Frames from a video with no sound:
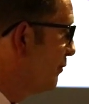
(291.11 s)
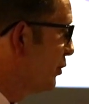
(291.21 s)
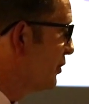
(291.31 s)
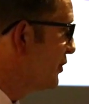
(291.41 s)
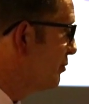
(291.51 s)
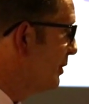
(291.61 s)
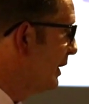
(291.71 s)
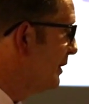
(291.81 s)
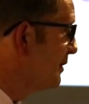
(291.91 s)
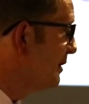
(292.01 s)
first
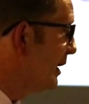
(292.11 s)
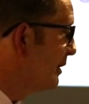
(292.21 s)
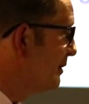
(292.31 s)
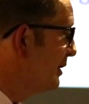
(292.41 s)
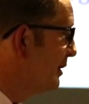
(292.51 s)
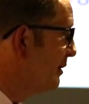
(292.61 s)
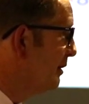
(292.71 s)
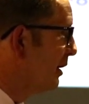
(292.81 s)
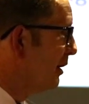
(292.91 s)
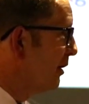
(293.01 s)
released at
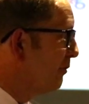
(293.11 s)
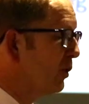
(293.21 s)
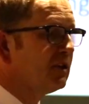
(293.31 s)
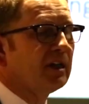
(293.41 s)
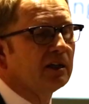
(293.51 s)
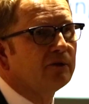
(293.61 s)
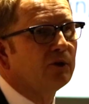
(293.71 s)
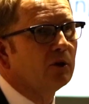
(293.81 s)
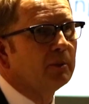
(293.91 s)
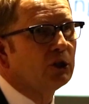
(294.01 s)
the World Science
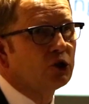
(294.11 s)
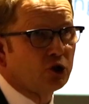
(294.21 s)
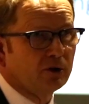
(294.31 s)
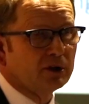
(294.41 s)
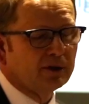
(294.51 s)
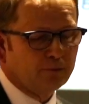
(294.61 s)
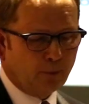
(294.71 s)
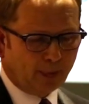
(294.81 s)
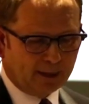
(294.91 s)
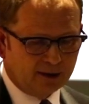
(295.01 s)
Forum in Jordan,